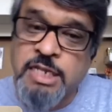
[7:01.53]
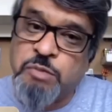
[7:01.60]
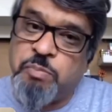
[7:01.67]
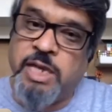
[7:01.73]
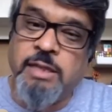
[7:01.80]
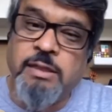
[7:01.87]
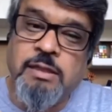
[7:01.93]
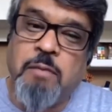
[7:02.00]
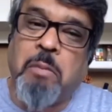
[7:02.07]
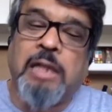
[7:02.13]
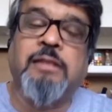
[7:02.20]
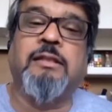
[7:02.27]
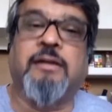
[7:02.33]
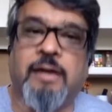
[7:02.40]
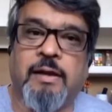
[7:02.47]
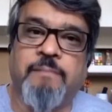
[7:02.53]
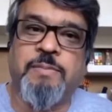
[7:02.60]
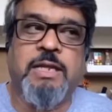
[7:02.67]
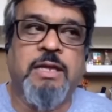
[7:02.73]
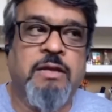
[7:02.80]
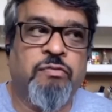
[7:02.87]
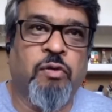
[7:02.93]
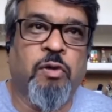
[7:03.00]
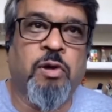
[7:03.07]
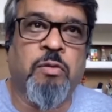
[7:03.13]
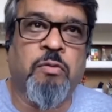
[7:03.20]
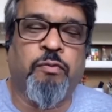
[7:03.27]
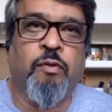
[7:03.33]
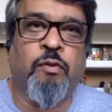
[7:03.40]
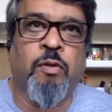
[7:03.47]
for all
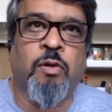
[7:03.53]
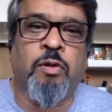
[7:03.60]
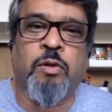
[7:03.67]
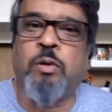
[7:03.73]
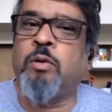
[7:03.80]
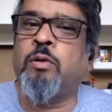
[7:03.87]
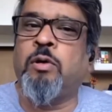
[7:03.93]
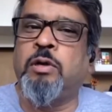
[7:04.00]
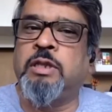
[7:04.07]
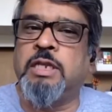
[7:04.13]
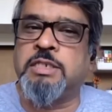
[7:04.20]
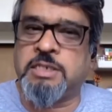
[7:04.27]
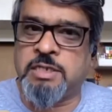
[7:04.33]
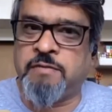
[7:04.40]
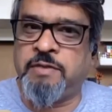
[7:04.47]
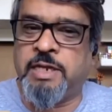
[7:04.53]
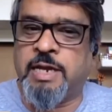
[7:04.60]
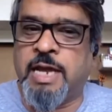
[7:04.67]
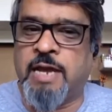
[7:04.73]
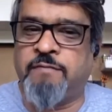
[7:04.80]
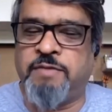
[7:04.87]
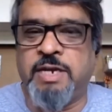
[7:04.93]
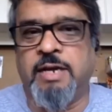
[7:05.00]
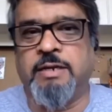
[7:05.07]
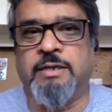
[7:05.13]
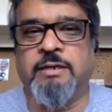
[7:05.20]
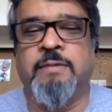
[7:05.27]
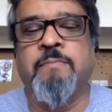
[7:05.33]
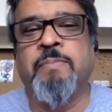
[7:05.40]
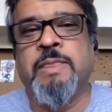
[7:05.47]
the stuff that I have done,
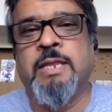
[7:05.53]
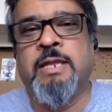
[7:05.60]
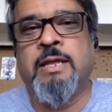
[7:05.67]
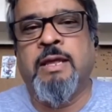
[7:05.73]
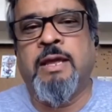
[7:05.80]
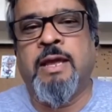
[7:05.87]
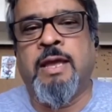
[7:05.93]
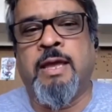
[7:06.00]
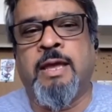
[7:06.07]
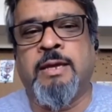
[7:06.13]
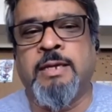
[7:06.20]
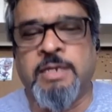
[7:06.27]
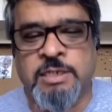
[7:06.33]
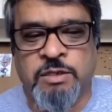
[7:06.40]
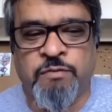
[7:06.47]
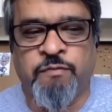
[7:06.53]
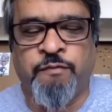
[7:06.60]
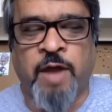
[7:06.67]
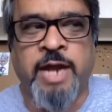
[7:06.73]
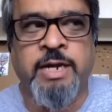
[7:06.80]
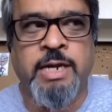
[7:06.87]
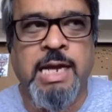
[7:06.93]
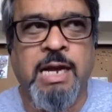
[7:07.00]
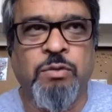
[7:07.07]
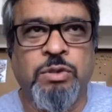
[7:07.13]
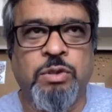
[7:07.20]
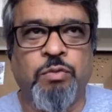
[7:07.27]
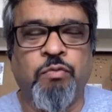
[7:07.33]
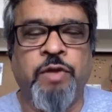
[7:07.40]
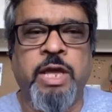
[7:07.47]
is find out ways and
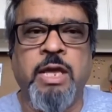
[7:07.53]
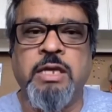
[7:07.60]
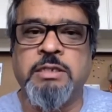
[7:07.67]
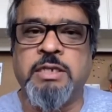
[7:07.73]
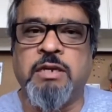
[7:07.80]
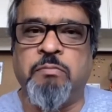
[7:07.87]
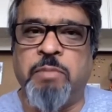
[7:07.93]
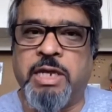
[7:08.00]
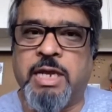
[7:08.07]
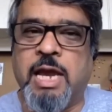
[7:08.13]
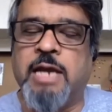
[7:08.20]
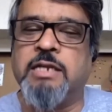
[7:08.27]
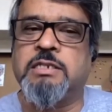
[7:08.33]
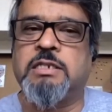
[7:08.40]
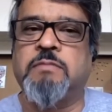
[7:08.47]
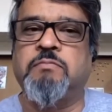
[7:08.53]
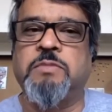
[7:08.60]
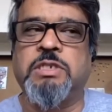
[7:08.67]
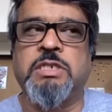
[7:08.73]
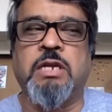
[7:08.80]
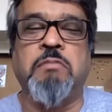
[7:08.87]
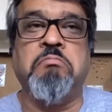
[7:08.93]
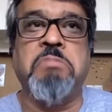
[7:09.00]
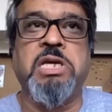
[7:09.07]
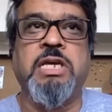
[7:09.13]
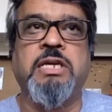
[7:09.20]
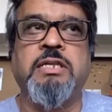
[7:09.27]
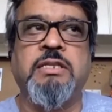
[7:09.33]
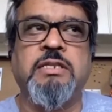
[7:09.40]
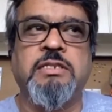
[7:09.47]
mechanisms and means and tools
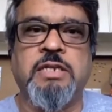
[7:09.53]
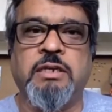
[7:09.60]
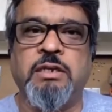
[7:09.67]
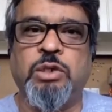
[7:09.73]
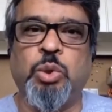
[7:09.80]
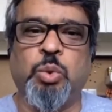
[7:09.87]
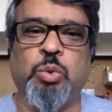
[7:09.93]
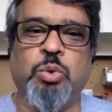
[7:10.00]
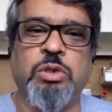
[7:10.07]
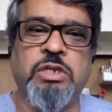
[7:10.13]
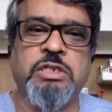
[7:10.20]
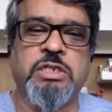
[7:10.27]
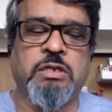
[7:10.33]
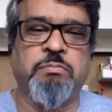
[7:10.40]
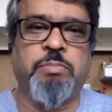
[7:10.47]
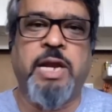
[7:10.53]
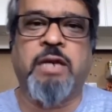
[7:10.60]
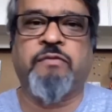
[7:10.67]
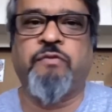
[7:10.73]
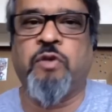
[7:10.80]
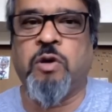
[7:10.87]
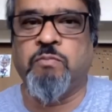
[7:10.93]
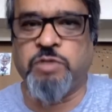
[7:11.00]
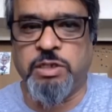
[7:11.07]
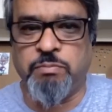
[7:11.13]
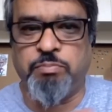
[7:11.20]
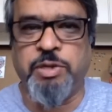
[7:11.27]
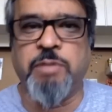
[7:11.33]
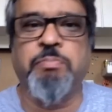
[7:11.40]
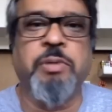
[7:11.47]
and platforms and people,
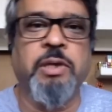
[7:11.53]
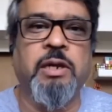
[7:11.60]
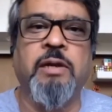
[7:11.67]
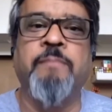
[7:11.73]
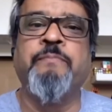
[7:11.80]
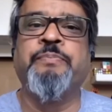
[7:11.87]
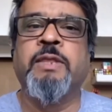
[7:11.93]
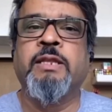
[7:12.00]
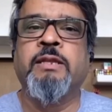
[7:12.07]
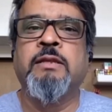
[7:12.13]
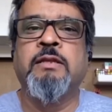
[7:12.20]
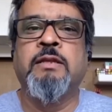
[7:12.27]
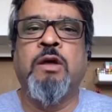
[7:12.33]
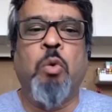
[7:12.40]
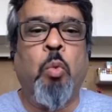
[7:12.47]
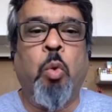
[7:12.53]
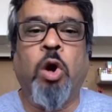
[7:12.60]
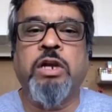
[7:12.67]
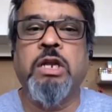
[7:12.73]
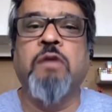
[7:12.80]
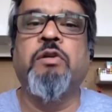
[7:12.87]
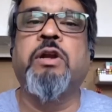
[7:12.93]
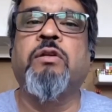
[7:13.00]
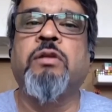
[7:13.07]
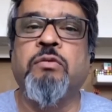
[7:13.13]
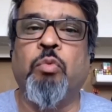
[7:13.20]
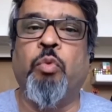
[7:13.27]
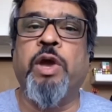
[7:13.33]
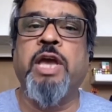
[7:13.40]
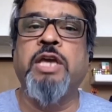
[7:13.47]
whatever way you could,
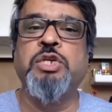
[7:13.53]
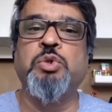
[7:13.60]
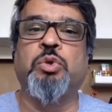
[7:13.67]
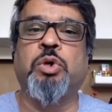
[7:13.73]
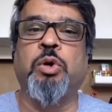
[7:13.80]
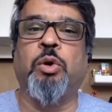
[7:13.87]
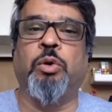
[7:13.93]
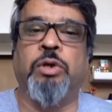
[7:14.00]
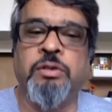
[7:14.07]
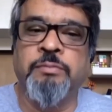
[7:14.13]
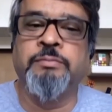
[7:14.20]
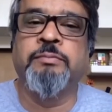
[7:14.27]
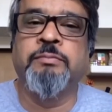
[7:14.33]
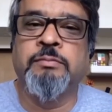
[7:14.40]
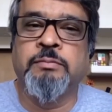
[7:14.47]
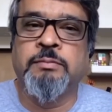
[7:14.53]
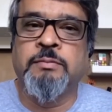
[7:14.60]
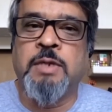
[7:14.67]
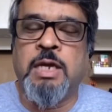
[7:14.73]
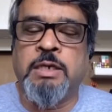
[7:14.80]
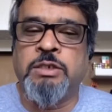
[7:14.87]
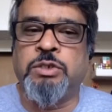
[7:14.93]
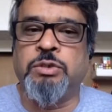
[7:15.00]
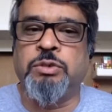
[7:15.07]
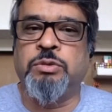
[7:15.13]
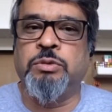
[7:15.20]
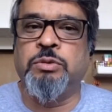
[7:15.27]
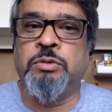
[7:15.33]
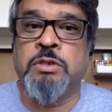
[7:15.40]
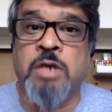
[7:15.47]
to complete the
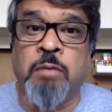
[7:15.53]
circuit.